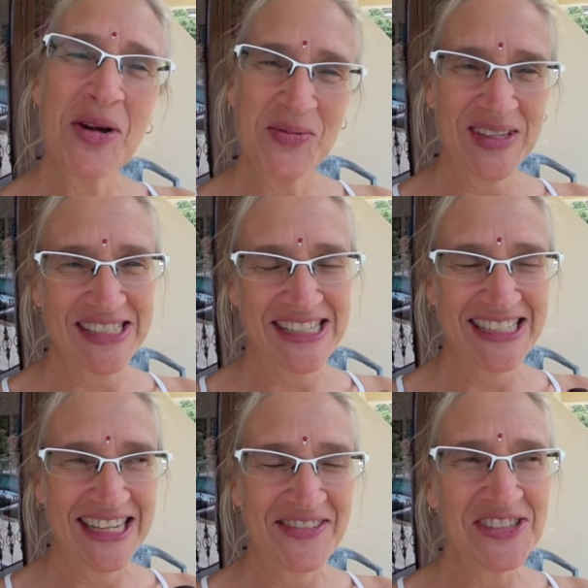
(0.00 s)
moment
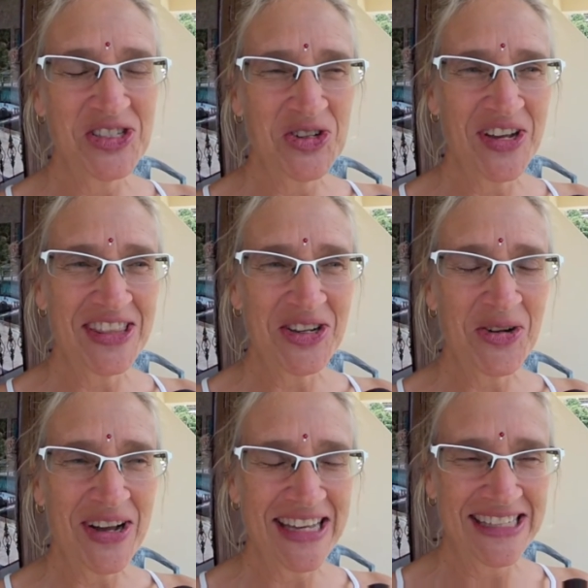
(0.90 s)
of enjoying the
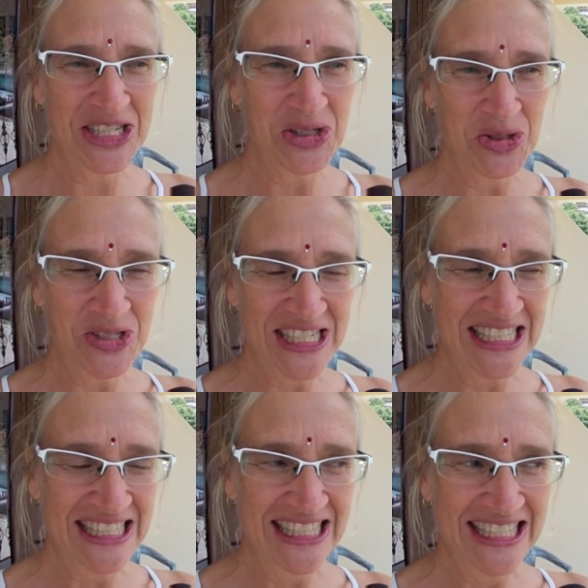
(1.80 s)
quietude.
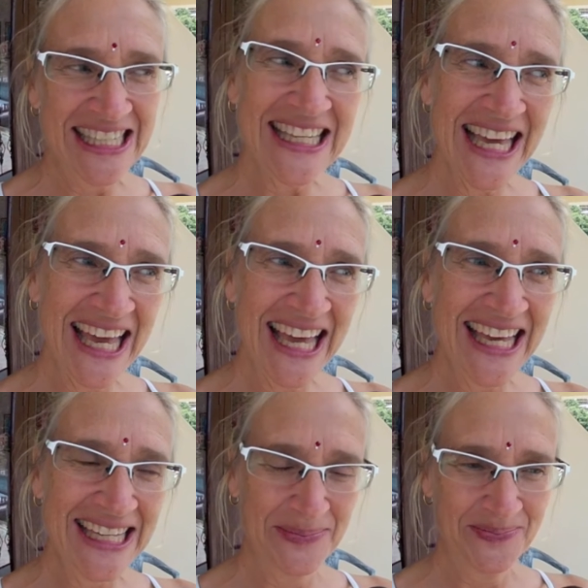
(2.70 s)

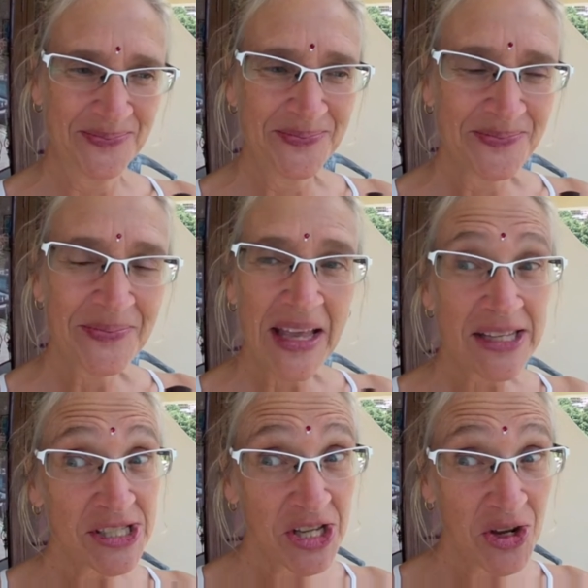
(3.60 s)
Yay.
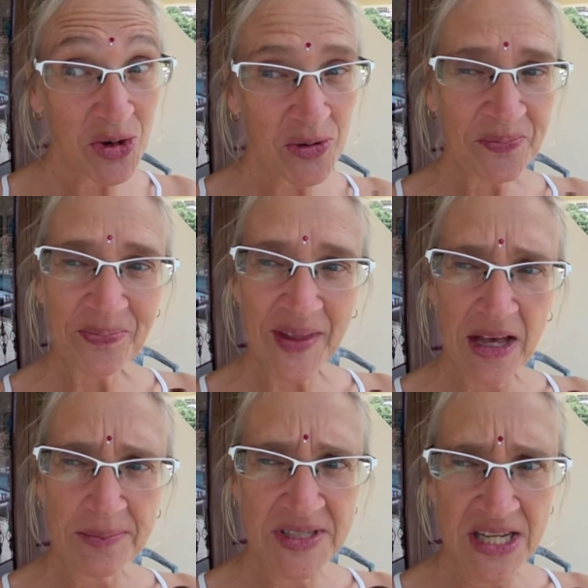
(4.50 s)
So,
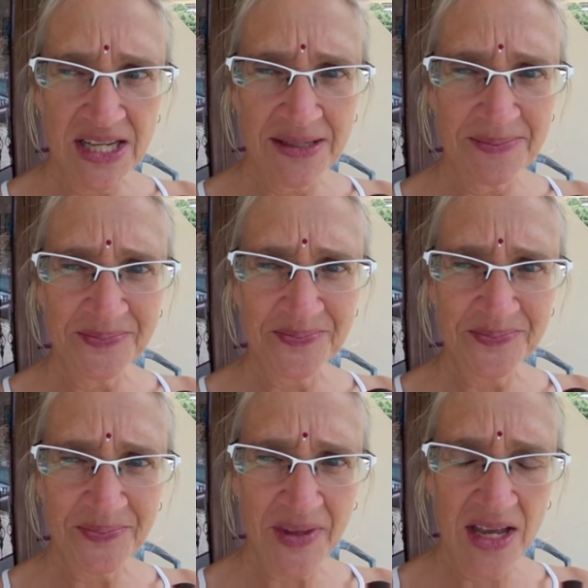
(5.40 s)
update.
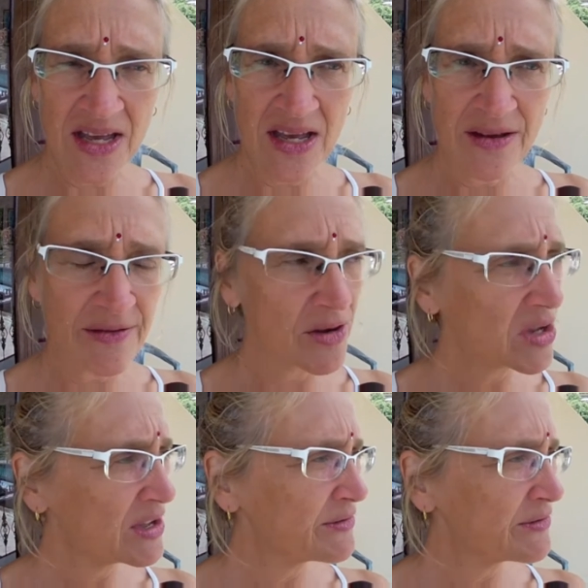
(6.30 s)
Uh, okay,